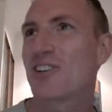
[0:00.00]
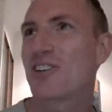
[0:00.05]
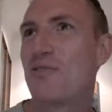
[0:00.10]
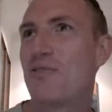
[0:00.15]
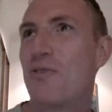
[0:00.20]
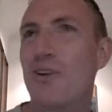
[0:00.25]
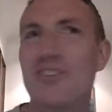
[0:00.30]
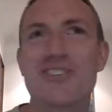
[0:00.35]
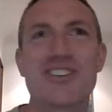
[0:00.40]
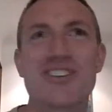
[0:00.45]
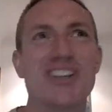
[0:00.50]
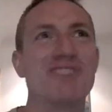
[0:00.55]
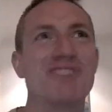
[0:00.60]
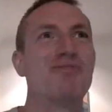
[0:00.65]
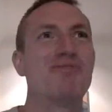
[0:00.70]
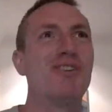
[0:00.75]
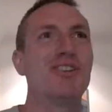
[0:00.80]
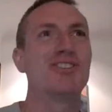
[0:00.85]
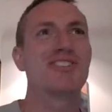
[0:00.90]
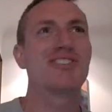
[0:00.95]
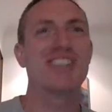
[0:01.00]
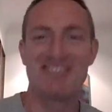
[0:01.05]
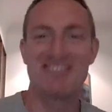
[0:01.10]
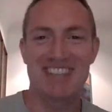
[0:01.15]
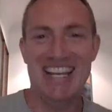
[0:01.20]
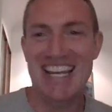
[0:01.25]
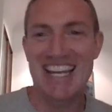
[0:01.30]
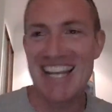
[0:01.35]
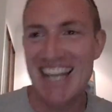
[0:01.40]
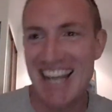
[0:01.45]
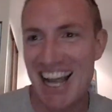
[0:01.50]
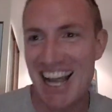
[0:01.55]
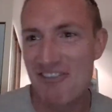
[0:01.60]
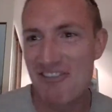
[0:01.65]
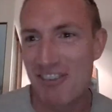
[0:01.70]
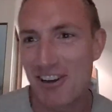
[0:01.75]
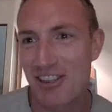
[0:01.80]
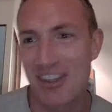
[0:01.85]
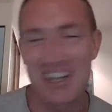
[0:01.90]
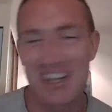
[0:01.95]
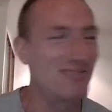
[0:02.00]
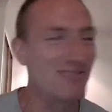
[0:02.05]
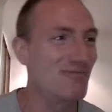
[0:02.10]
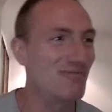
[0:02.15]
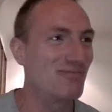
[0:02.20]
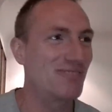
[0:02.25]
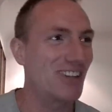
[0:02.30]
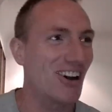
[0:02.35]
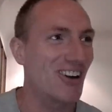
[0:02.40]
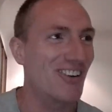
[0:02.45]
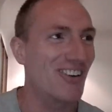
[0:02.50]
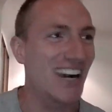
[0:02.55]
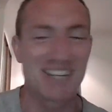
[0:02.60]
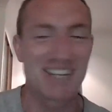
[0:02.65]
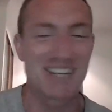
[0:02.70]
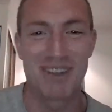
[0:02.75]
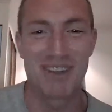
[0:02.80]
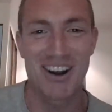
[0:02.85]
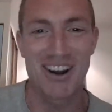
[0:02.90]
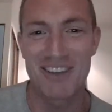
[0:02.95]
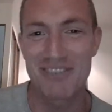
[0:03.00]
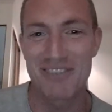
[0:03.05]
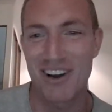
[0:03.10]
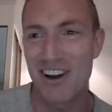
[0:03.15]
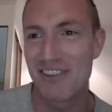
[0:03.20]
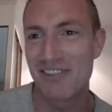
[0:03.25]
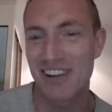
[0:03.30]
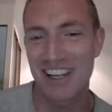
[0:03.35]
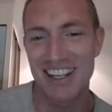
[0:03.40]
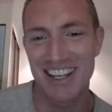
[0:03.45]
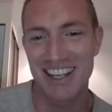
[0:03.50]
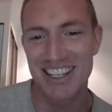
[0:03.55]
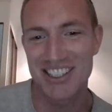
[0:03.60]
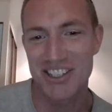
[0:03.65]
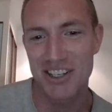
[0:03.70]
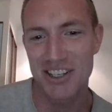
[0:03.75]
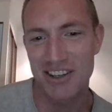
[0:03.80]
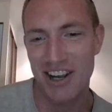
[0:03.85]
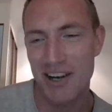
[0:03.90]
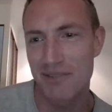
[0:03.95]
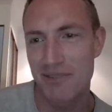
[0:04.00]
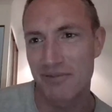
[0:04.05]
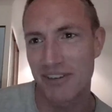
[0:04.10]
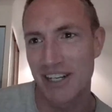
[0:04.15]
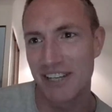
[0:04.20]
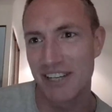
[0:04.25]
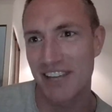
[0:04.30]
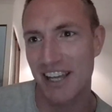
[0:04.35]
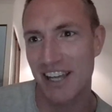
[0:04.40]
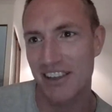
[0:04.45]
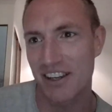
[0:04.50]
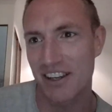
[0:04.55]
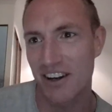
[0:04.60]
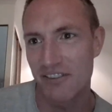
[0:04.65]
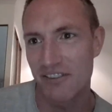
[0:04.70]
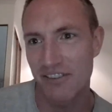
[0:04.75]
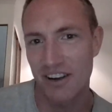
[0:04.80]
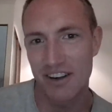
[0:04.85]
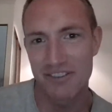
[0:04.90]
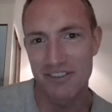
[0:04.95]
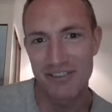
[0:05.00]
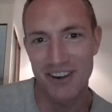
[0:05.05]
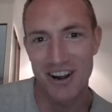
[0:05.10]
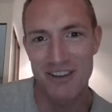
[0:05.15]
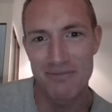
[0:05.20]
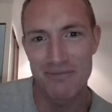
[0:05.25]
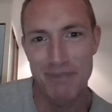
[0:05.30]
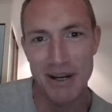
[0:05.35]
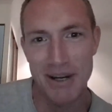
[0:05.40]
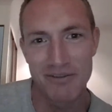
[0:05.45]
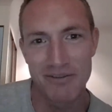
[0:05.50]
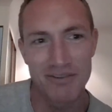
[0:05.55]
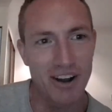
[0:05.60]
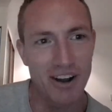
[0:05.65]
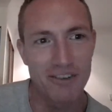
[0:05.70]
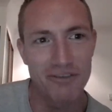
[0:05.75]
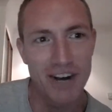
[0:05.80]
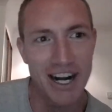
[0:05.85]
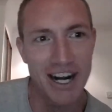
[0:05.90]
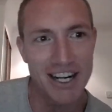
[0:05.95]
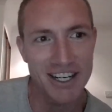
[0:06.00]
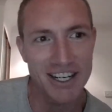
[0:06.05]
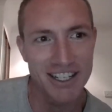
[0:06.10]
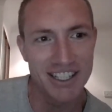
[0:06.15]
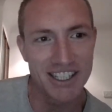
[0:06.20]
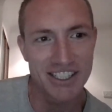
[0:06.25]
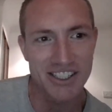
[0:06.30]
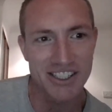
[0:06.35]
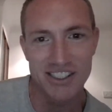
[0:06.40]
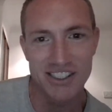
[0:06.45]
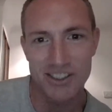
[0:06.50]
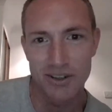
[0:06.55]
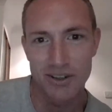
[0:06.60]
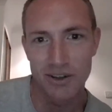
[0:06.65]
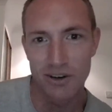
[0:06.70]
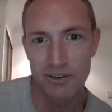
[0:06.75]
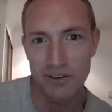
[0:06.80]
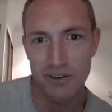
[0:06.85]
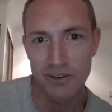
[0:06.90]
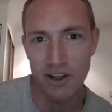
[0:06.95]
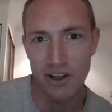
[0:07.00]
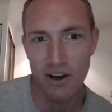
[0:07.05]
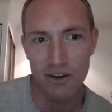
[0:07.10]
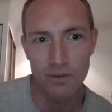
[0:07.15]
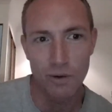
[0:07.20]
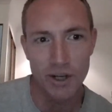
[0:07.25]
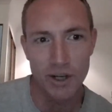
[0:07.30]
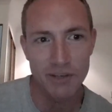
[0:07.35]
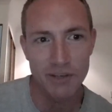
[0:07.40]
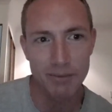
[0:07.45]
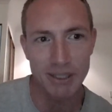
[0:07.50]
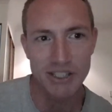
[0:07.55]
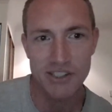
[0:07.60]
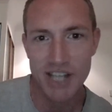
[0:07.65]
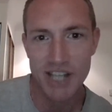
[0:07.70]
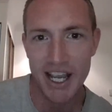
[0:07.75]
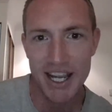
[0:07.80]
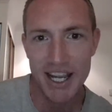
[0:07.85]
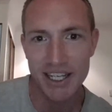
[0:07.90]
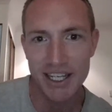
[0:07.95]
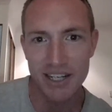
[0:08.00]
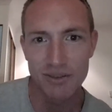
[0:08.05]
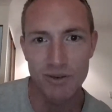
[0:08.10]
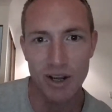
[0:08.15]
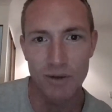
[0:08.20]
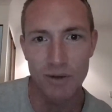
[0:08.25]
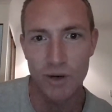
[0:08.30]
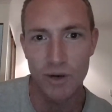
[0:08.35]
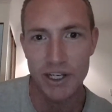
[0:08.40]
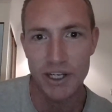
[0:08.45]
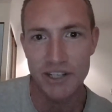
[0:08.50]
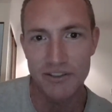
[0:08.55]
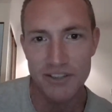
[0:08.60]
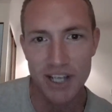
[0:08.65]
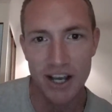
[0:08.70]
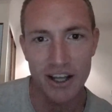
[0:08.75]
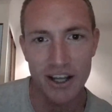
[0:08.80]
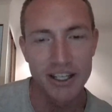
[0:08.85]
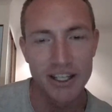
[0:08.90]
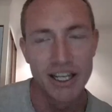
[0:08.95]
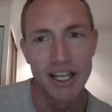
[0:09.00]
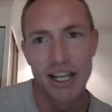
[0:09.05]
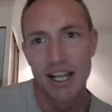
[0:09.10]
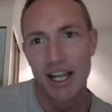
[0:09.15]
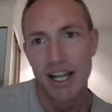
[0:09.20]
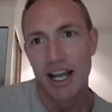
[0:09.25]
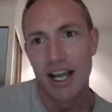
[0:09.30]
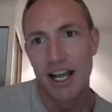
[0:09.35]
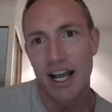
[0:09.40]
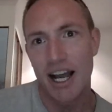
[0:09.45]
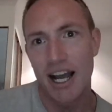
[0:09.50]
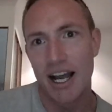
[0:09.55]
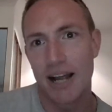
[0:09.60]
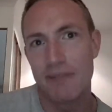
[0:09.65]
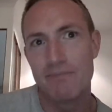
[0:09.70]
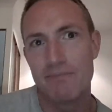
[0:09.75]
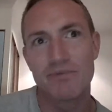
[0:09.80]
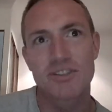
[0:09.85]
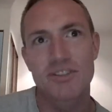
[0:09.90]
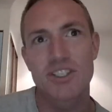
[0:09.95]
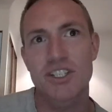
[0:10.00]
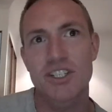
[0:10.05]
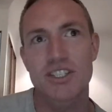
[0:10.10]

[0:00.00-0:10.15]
want to hear everything direct, but I've read and listened to an awful lot of what you've been saying and what you've done. I'm